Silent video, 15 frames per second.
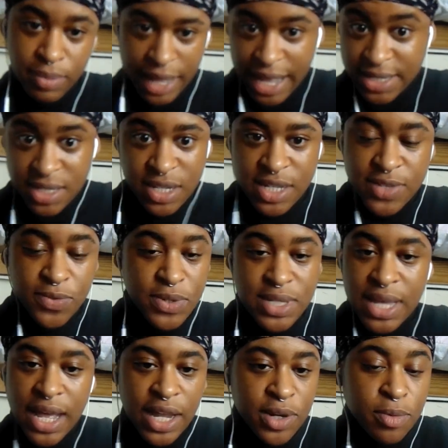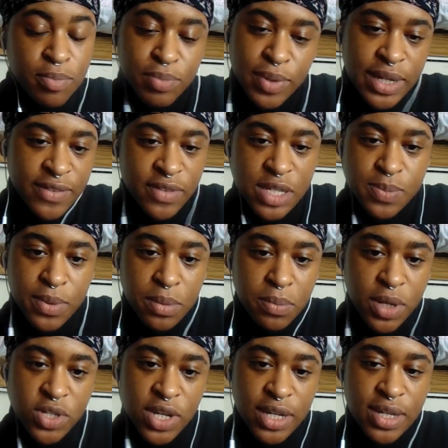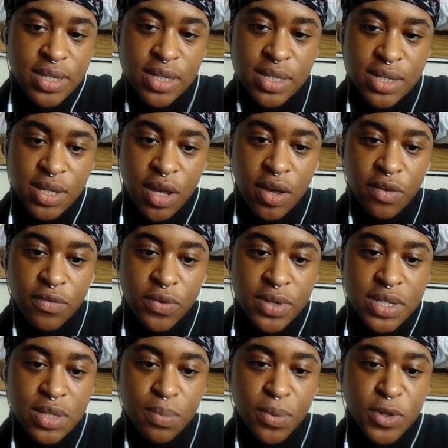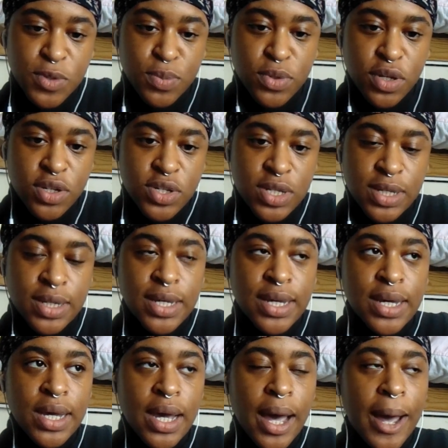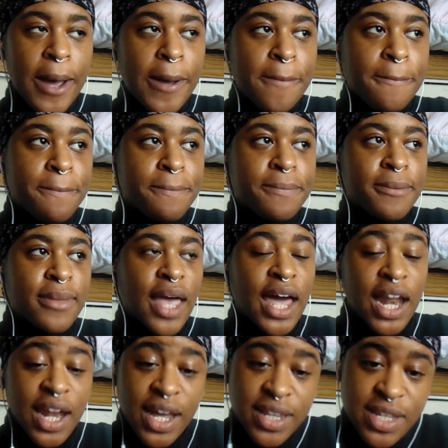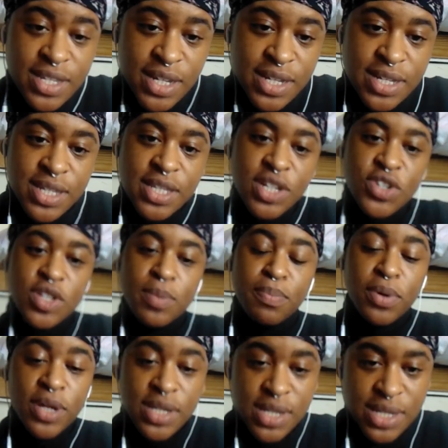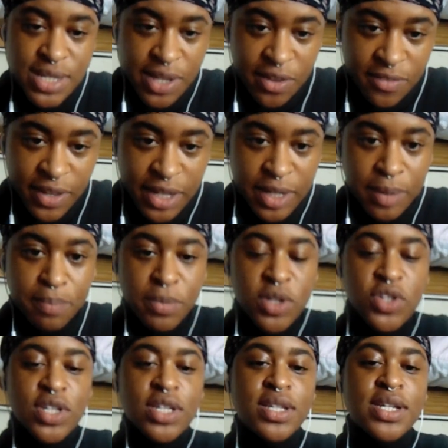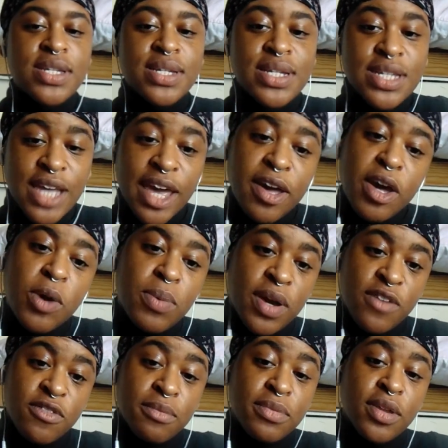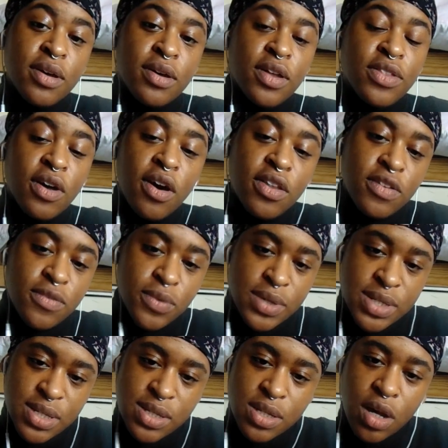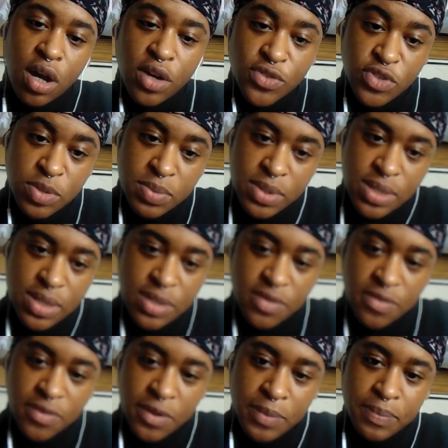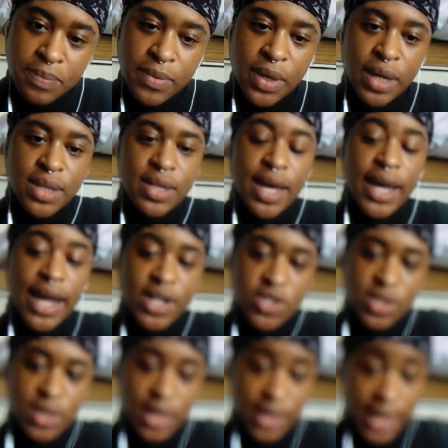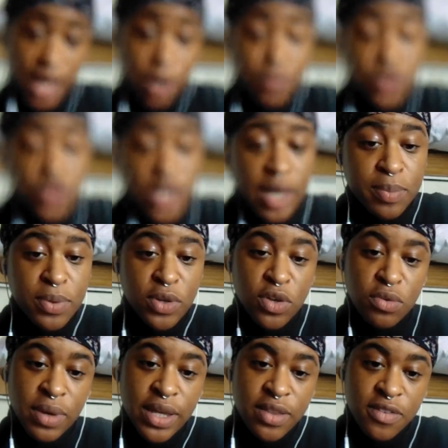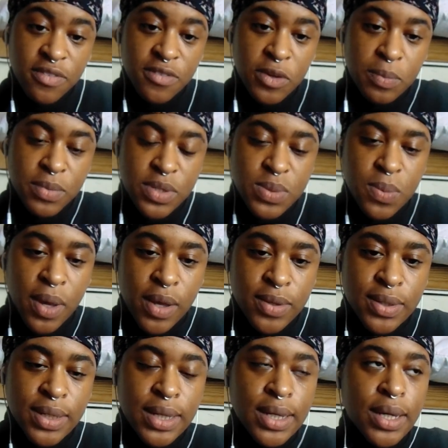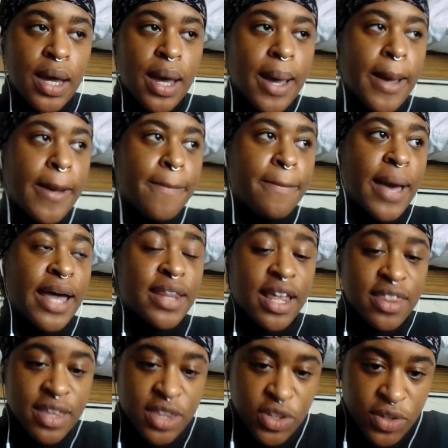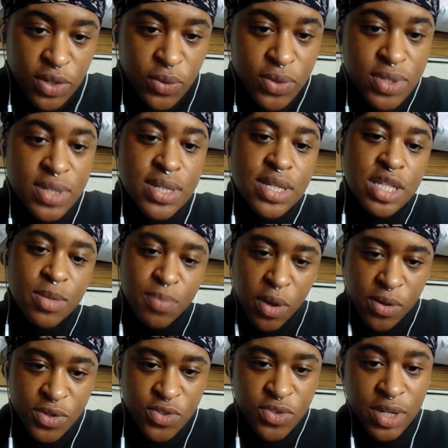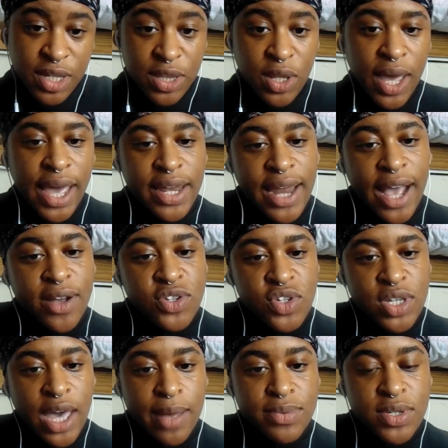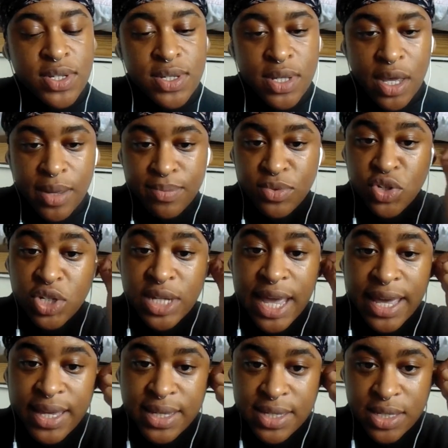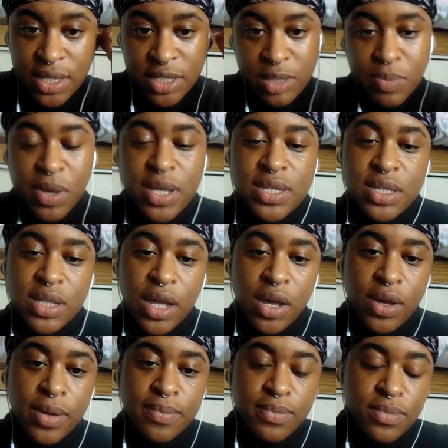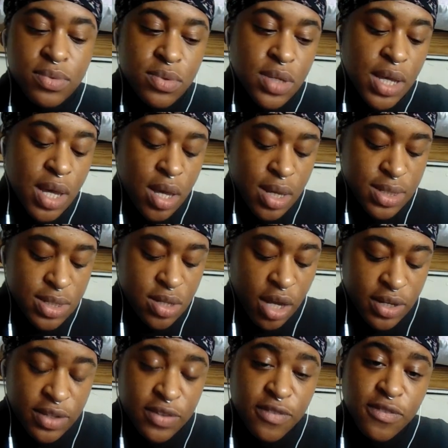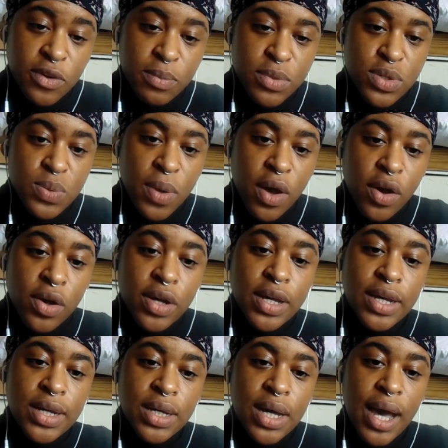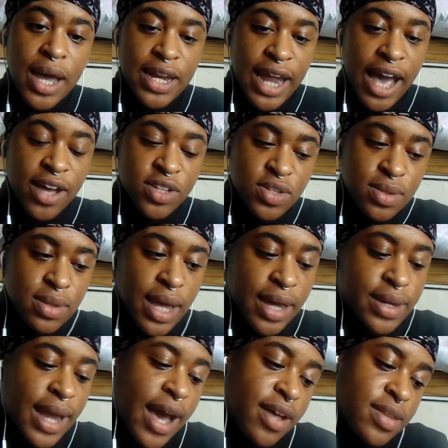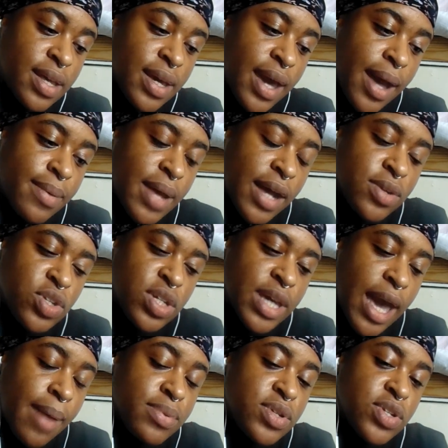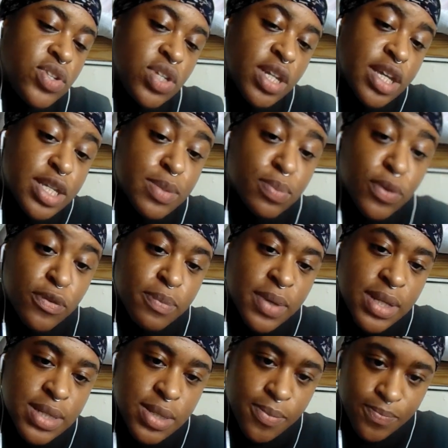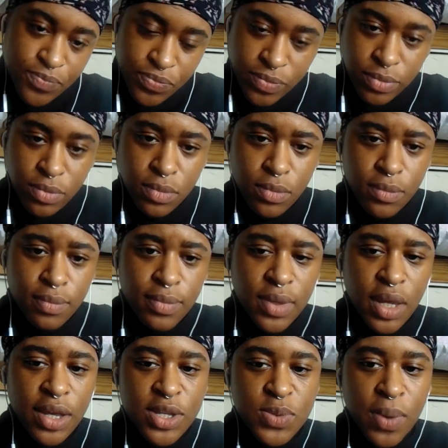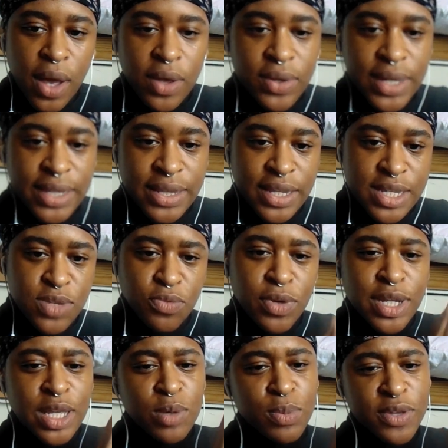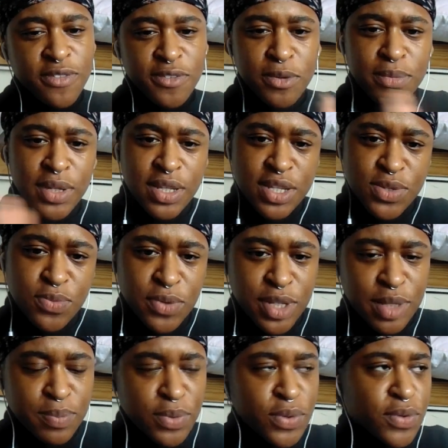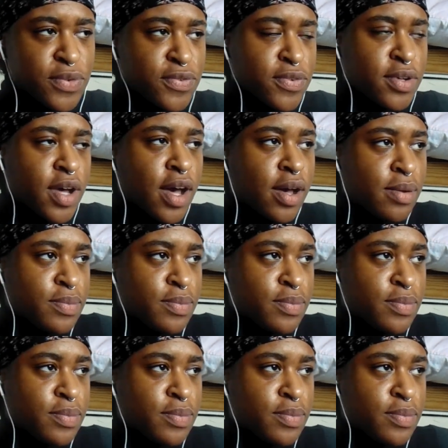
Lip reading: I don't believe there's been much editing to her voice in post-production. And I like this idea that she puts herself in it, but she doesn't take away from the other voices that contribute to the film, that actually like help shape and narrate the film as well. And I think you can also see the poetry in how she captures Janae is the other person that starred in the film as well, and how she captures Janae's movements as well in this we filmed in this really beautiful